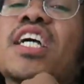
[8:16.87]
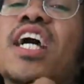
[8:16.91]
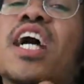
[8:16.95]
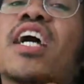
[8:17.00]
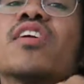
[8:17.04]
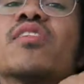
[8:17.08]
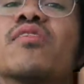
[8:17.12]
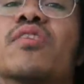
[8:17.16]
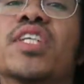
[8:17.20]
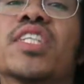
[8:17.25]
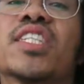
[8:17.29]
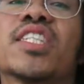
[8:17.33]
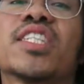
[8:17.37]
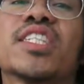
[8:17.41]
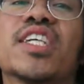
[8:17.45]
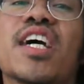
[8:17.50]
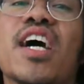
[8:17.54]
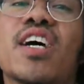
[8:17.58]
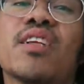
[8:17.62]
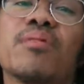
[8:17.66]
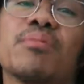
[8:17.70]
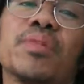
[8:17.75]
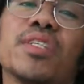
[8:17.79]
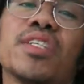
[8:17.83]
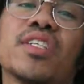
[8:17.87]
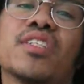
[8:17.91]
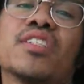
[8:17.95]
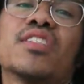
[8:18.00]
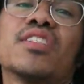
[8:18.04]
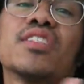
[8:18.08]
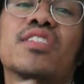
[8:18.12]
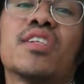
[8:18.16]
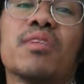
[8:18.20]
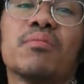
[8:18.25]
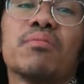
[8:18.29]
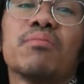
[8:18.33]
I don't want to stand
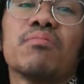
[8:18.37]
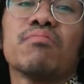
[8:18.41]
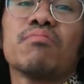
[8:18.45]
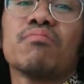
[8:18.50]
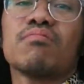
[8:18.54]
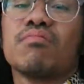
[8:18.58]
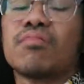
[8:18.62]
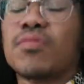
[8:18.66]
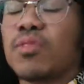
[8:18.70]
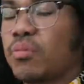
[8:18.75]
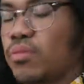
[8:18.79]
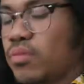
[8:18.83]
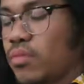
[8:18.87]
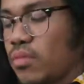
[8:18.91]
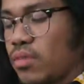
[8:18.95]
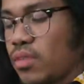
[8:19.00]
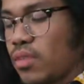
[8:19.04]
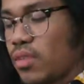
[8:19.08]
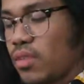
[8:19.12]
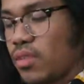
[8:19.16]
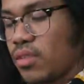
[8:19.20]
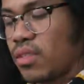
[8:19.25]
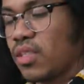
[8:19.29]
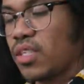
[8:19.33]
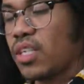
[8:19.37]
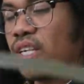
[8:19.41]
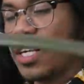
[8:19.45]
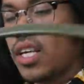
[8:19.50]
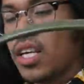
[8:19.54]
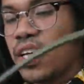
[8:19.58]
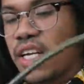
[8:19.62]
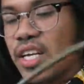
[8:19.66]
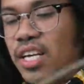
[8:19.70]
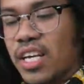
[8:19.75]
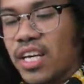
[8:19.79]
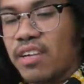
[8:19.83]
because I
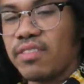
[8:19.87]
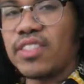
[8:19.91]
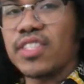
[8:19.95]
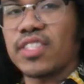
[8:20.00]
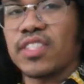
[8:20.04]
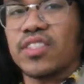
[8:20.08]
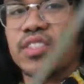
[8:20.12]
have this